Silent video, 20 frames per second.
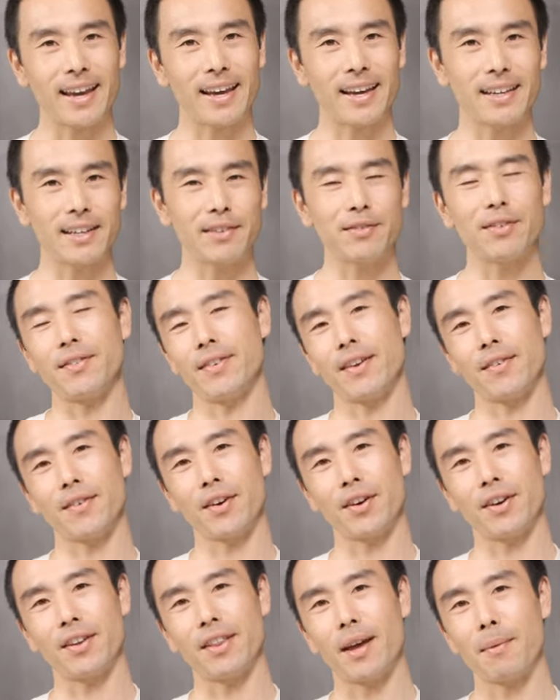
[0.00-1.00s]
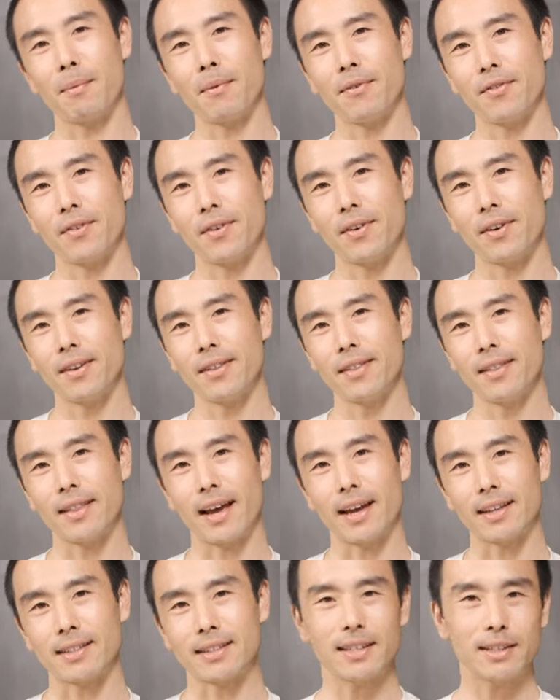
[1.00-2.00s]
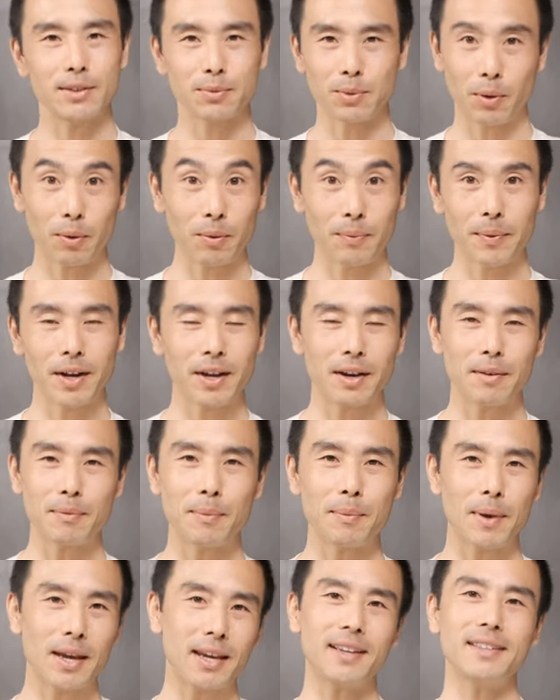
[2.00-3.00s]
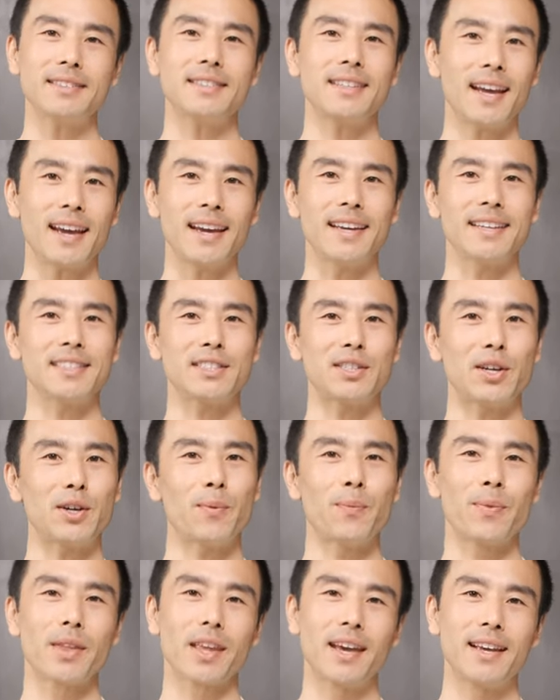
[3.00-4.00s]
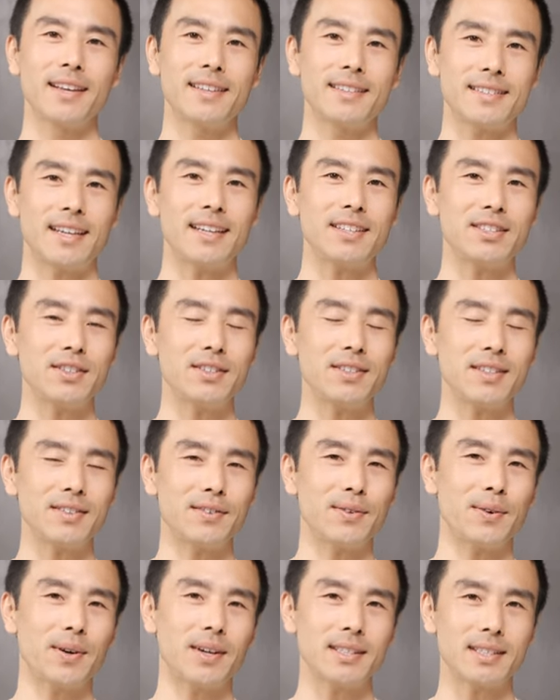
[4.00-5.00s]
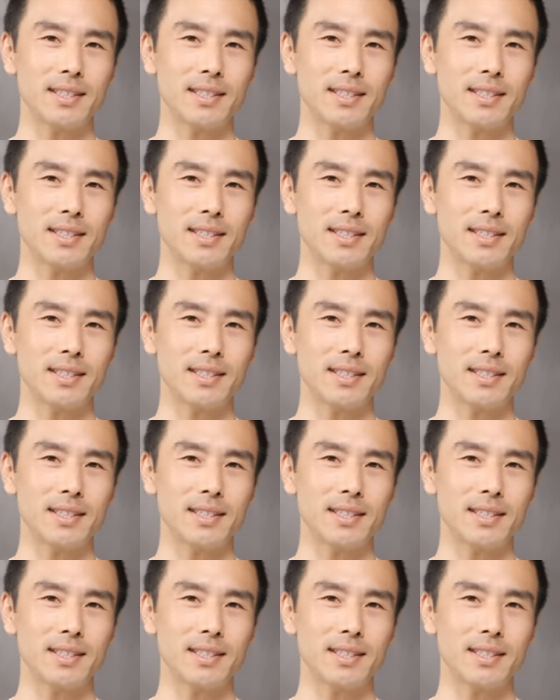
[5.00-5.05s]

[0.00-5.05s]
and if you've never heard of that before that is what we're going to be making today. So stay tuned if you want to